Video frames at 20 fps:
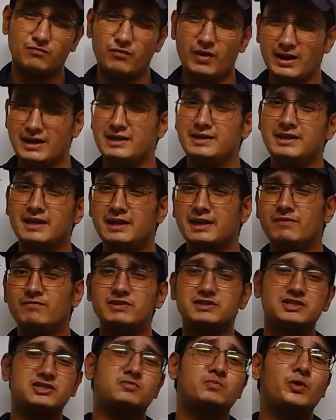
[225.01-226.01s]
one
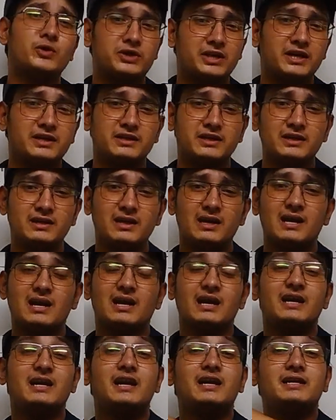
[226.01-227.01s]
DNA which is
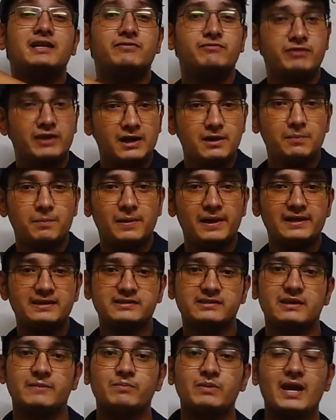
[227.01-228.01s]
mutated in a different
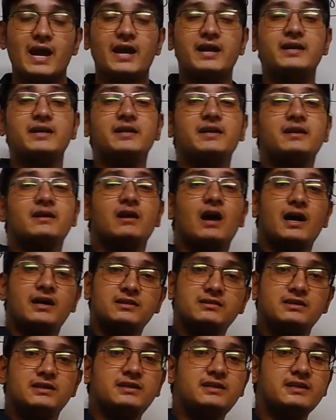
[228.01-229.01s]
place, and
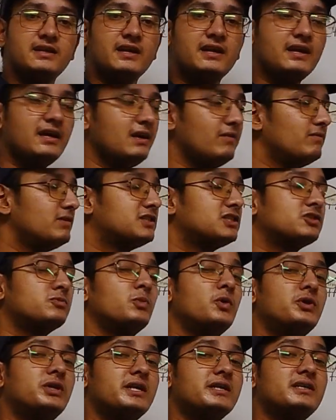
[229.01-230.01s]
another DNA which
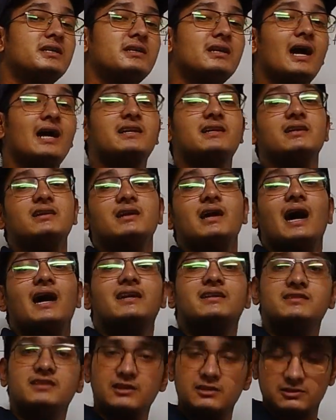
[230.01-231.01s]
is mutated at
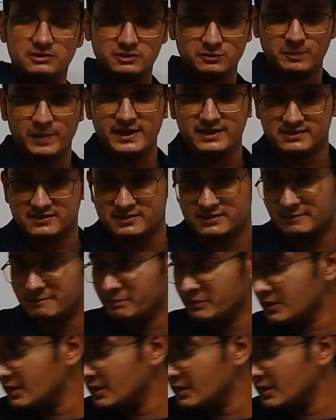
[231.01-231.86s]
another space.